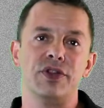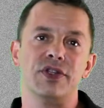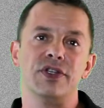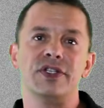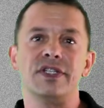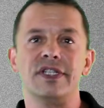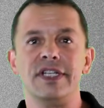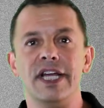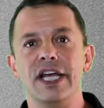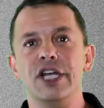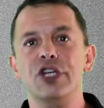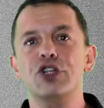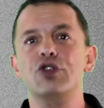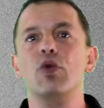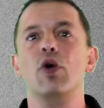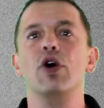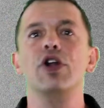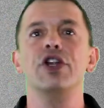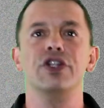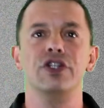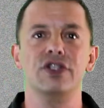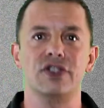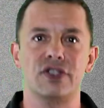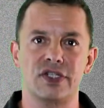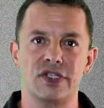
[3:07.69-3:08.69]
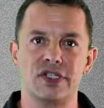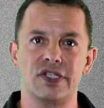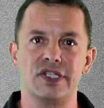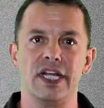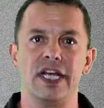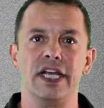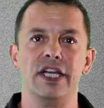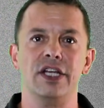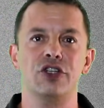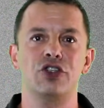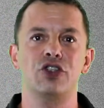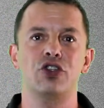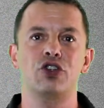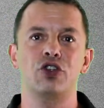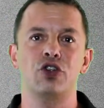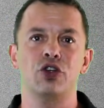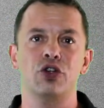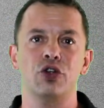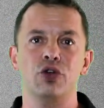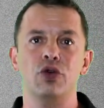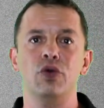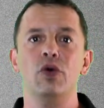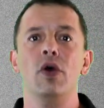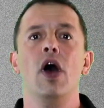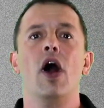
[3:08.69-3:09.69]
the Stage 1 and Stage
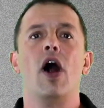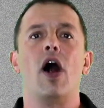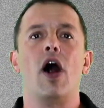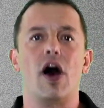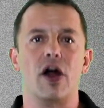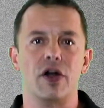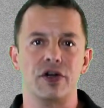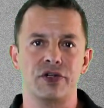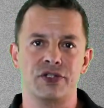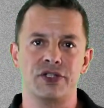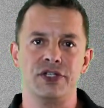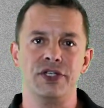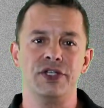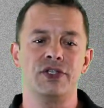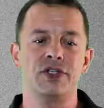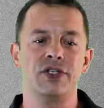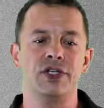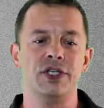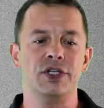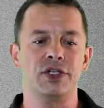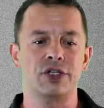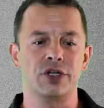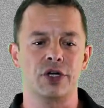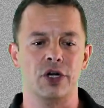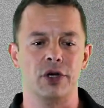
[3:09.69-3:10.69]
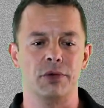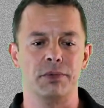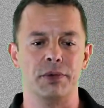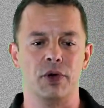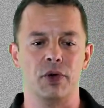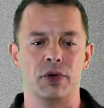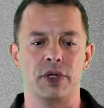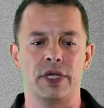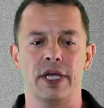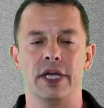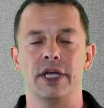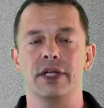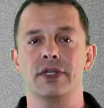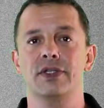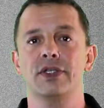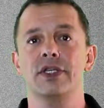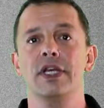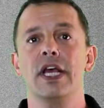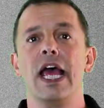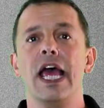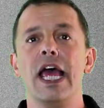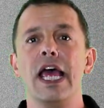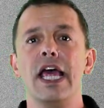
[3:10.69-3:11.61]
2 RCC turbo kits.